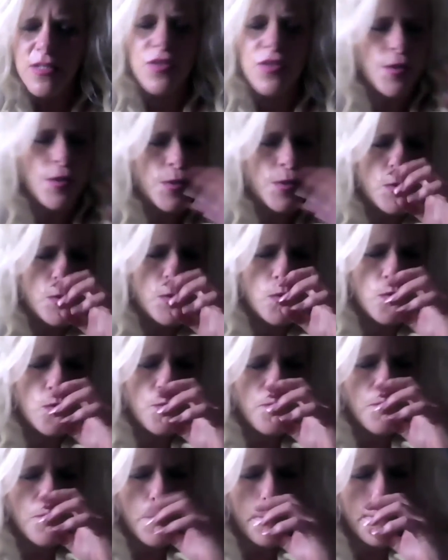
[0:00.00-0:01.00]
to
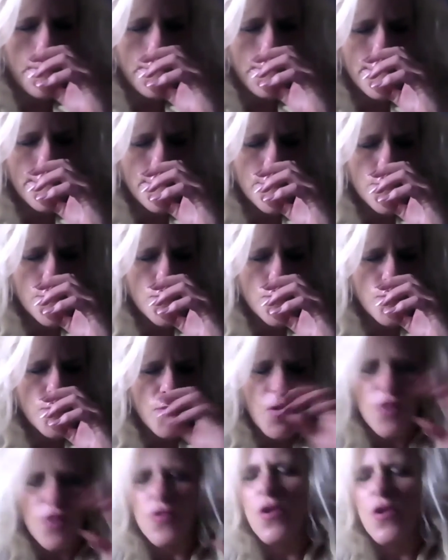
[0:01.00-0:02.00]
the